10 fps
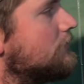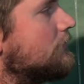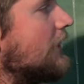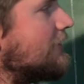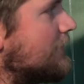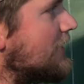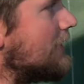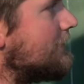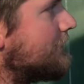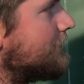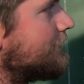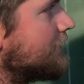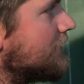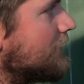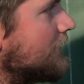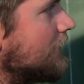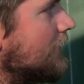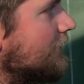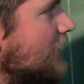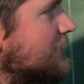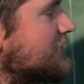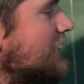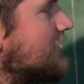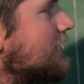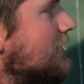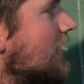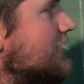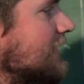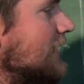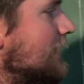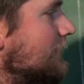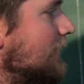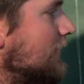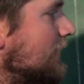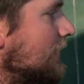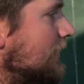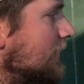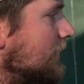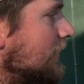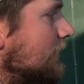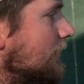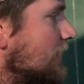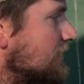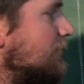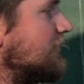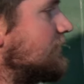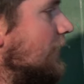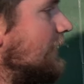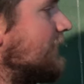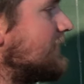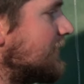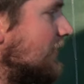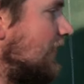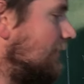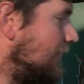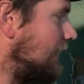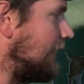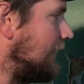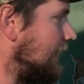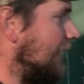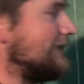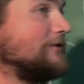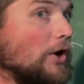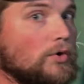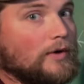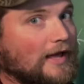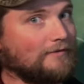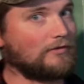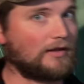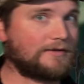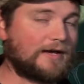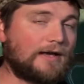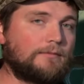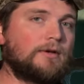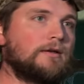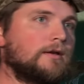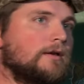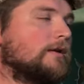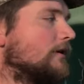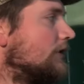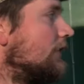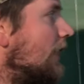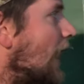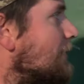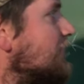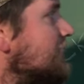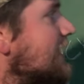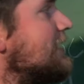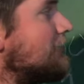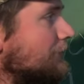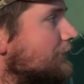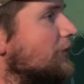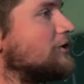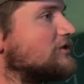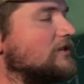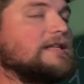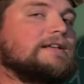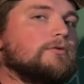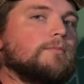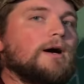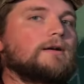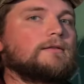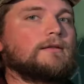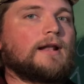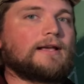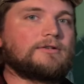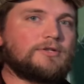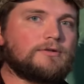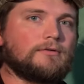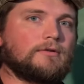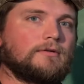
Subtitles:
like me, if I'm spending a lot of time, well, let's put it this way. If I'm spending a lot of money and I don't have a lot of time, I'm going to take the first legal buck that I can shoot,